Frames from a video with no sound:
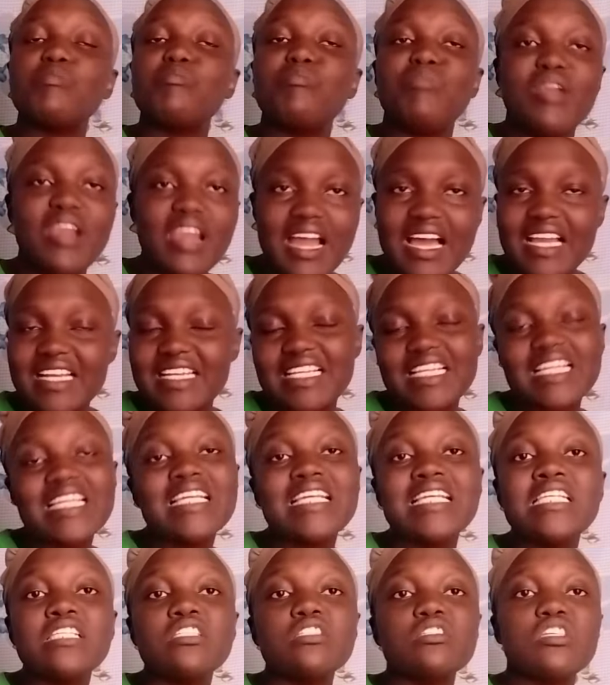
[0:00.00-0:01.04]
blood.
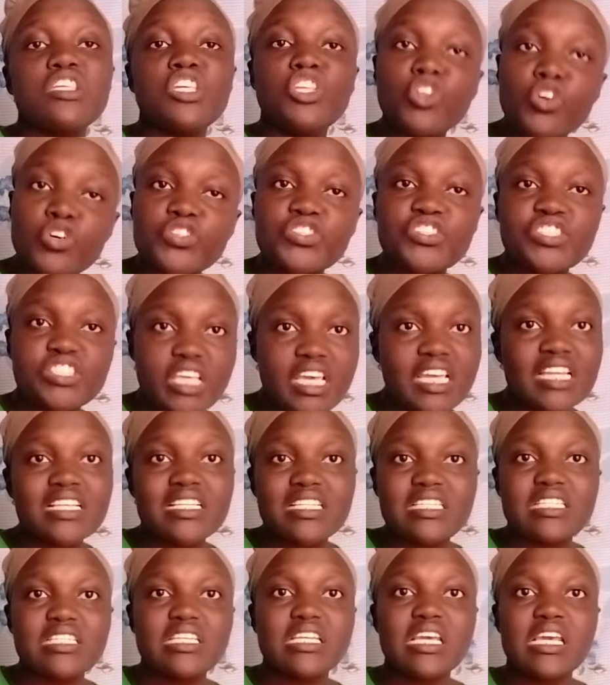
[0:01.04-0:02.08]
He is
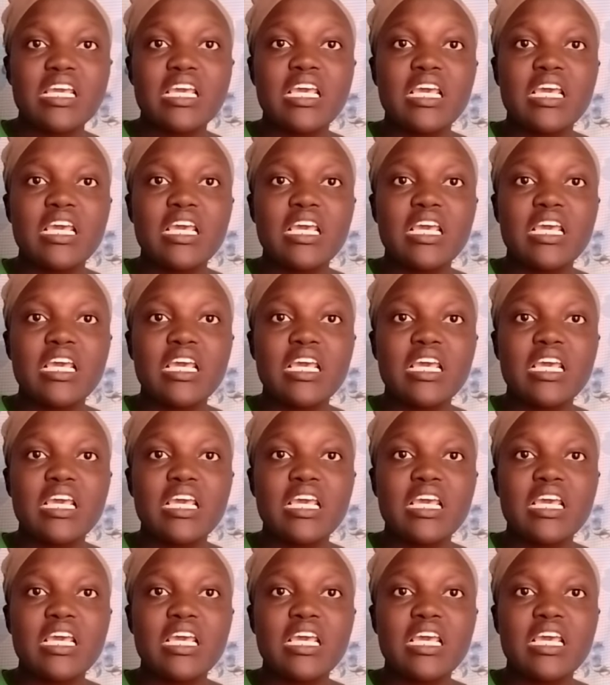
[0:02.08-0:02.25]
innocent.